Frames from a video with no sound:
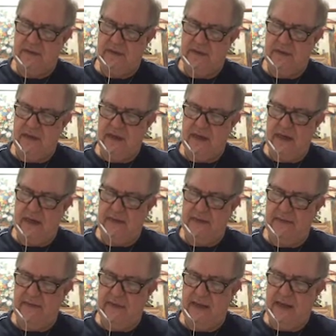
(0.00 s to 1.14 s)
Okay,
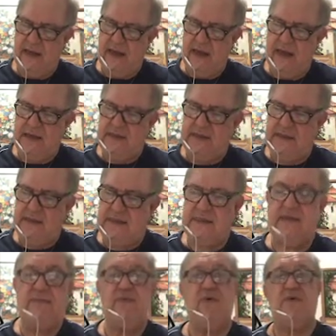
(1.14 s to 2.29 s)
and these
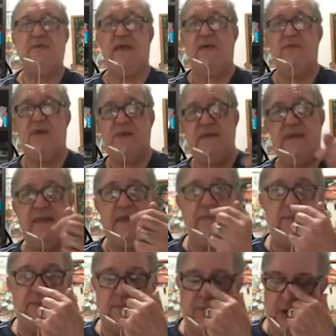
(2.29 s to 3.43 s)
ebooks are written in
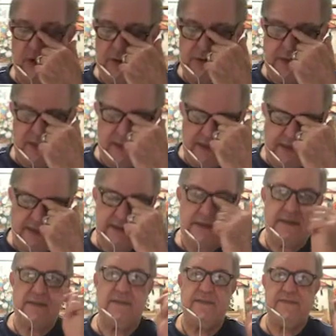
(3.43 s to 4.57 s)
Portuguese
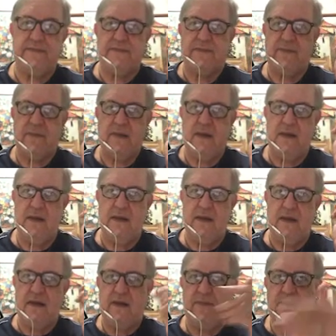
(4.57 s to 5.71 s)

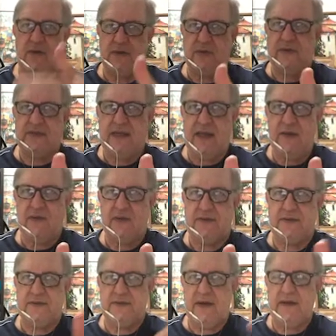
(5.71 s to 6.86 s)

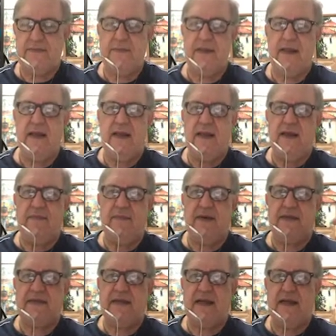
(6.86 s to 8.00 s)
language, right?
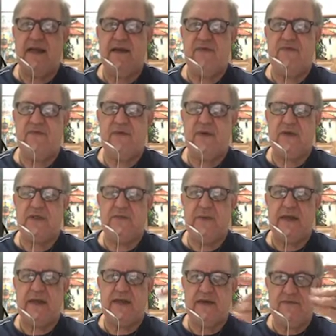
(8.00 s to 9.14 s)
But if you
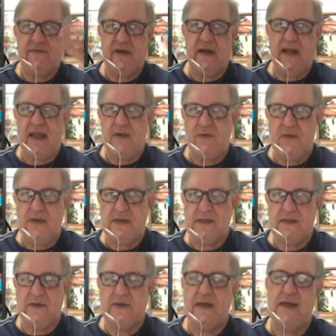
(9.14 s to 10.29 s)
speak a different
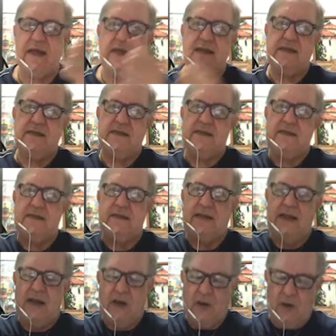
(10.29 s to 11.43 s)
language, you can
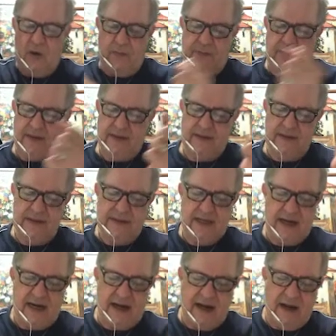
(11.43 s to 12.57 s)
open, these
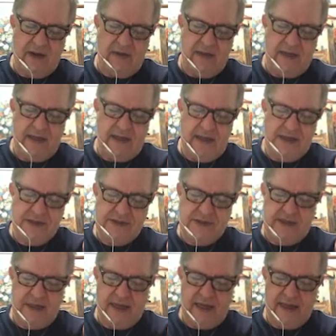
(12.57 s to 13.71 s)
are all in
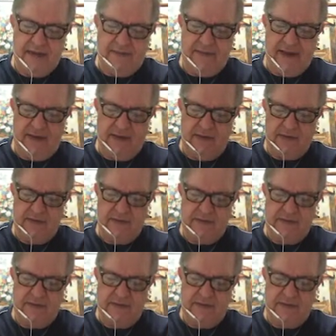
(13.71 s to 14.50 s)
HTML.